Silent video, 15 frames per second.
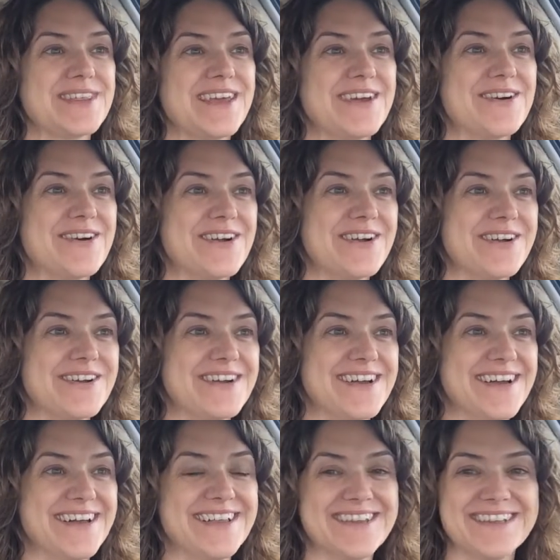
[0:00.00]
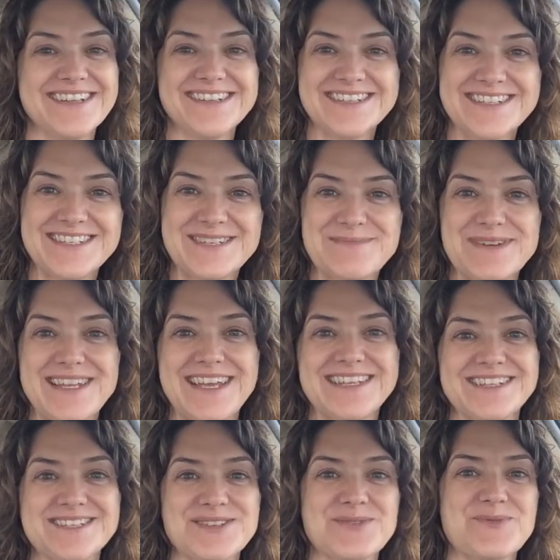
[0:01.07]
They are a little
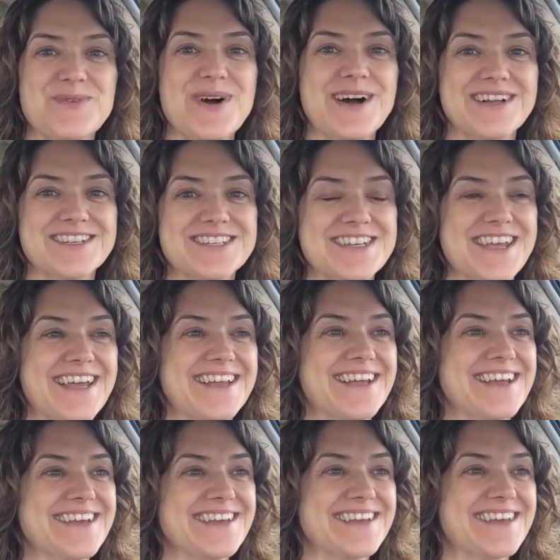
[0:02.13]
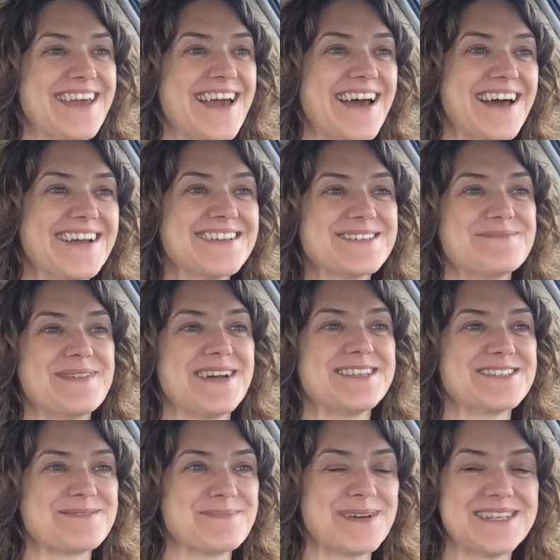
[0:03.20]
intimidating to watch, and I can't
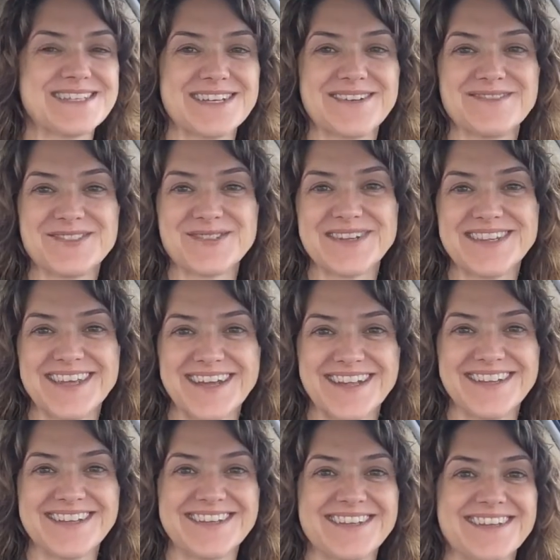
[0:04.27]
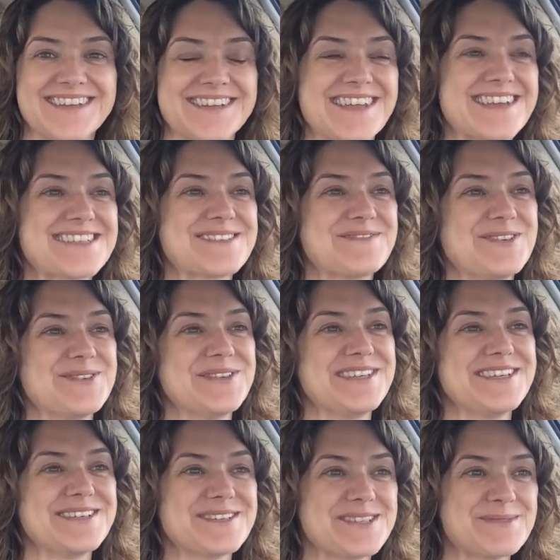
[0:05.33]
imagine myself doing that in the next few
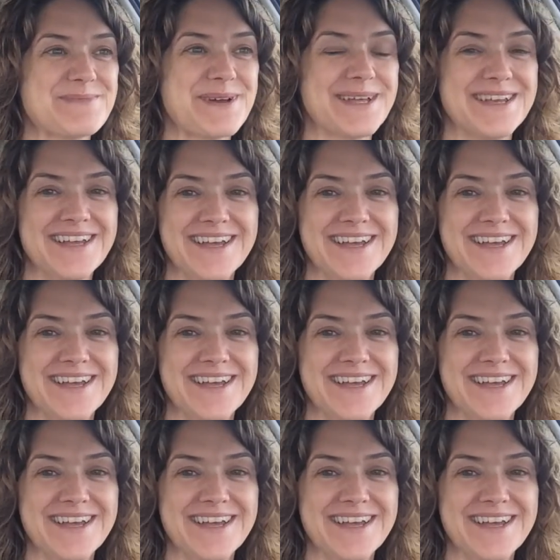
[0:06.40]
years, but